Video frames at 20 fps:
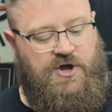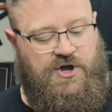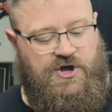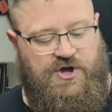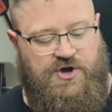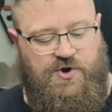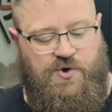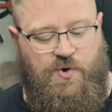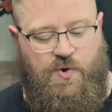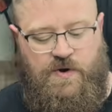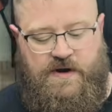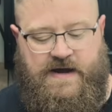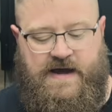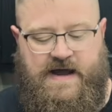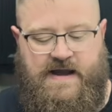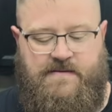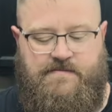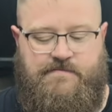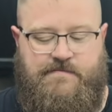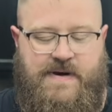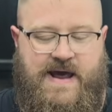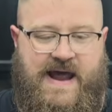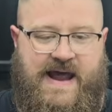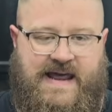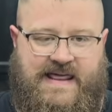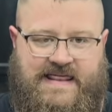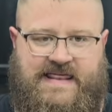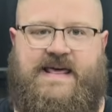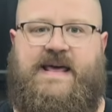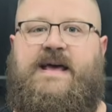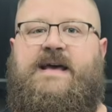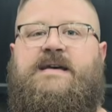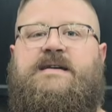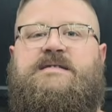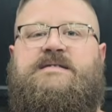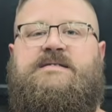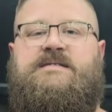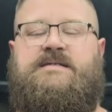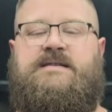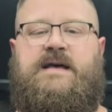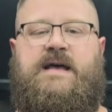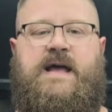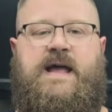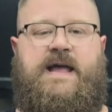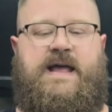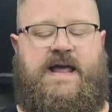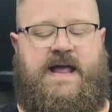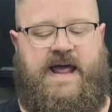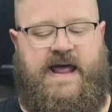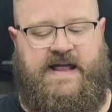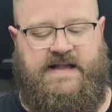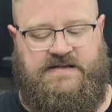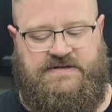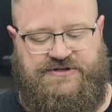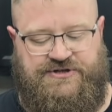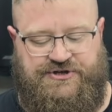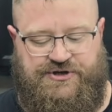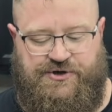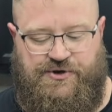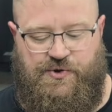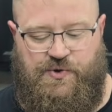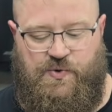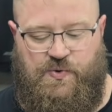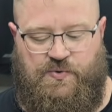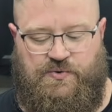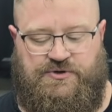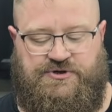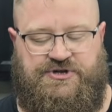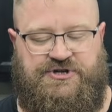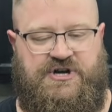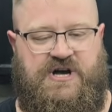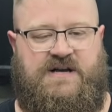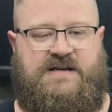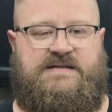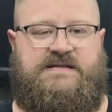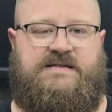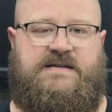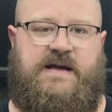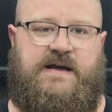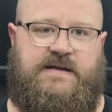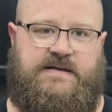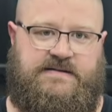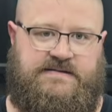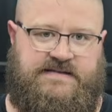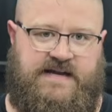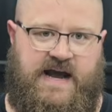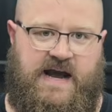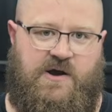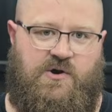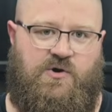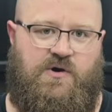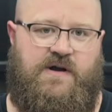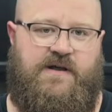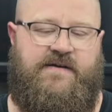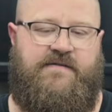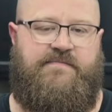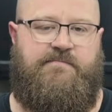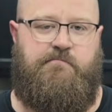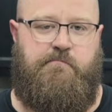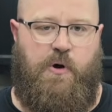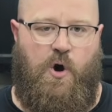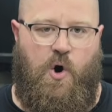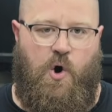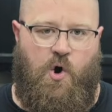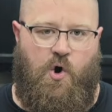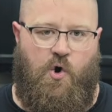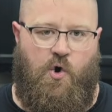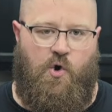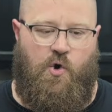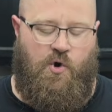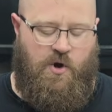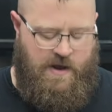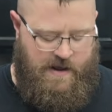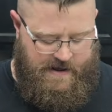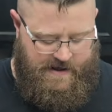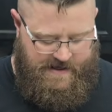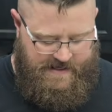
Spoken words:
you can make this into just a decorative pole